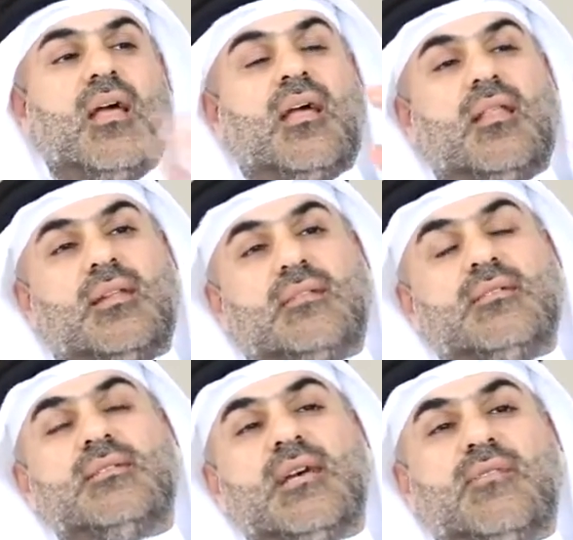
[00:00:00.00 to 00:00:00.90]
The
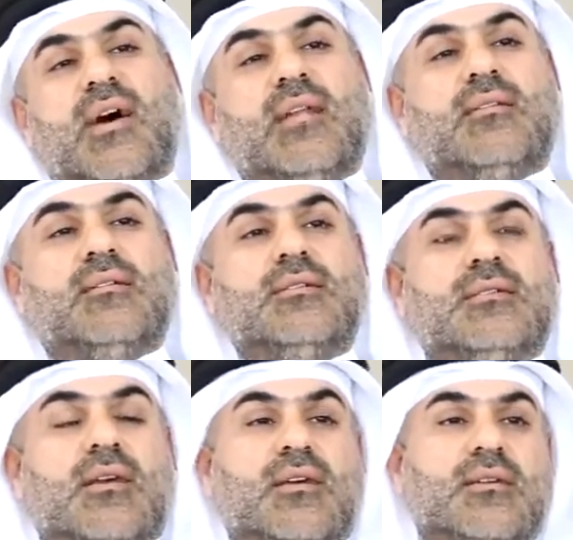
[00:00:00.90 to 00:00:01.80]

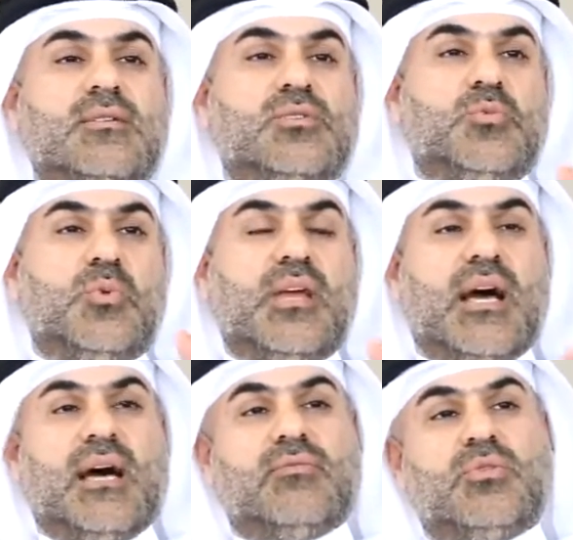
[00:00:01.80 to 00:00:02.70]
disadvantage is we
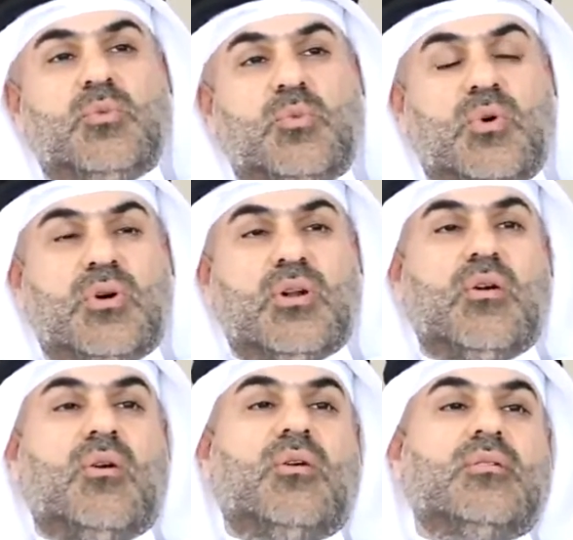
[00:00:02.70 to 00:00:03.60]
have to work
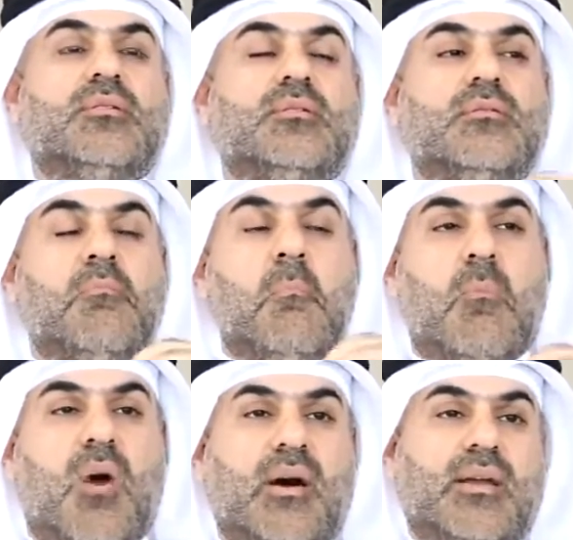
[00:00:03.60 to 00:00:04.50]
on
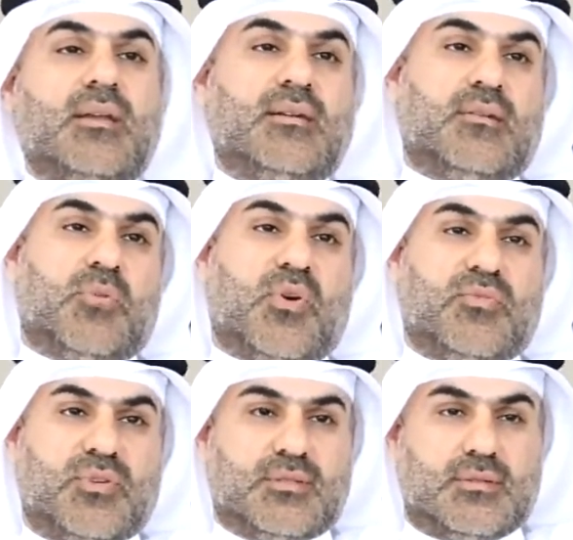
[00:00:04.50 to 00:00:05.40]
minor
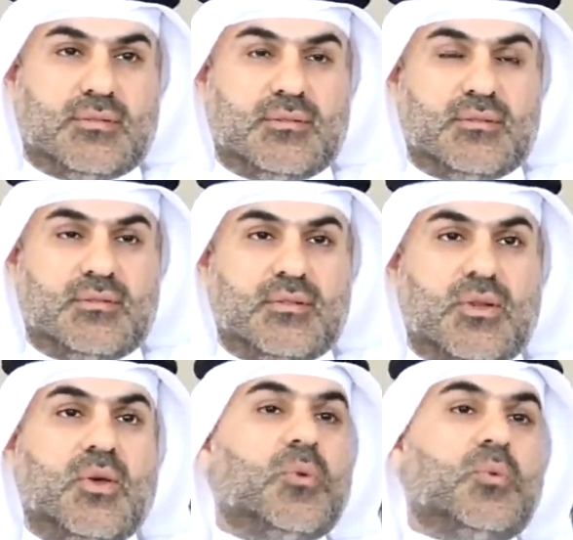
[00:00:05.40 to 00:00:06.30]
profit,
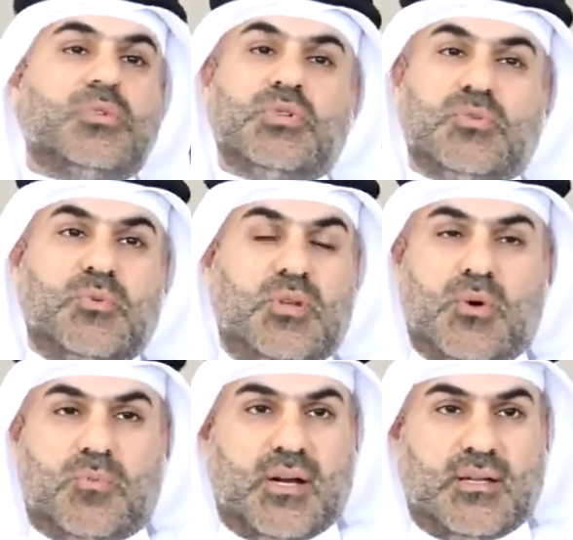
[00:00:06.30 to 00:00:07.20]
which is we don't
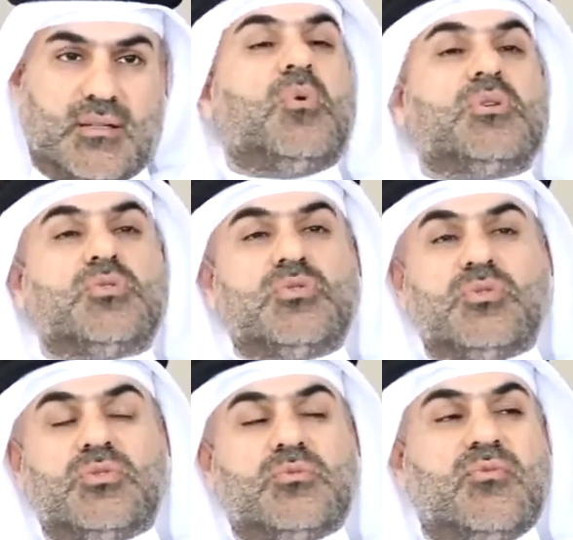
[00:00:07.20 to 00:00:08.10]
mine it. It
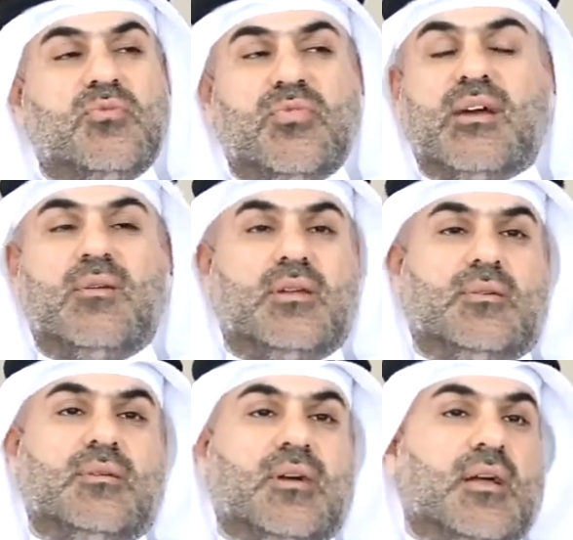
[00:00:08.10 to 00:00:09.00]
was very low,
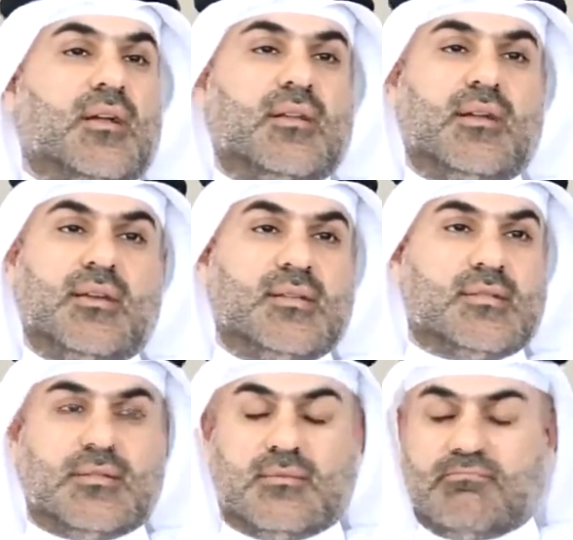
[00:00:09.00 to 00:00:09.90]
and
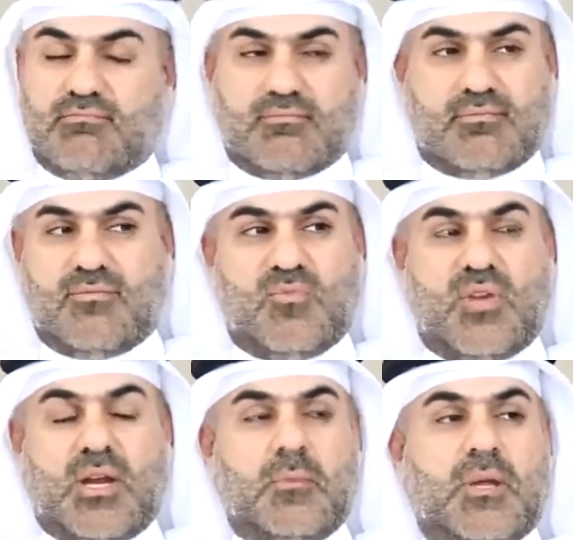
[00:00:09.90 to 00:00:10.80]
it's
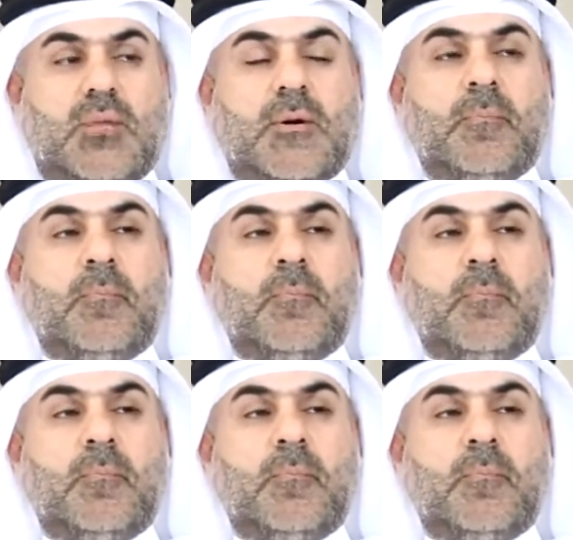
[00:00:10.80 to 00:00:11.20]
very minimum.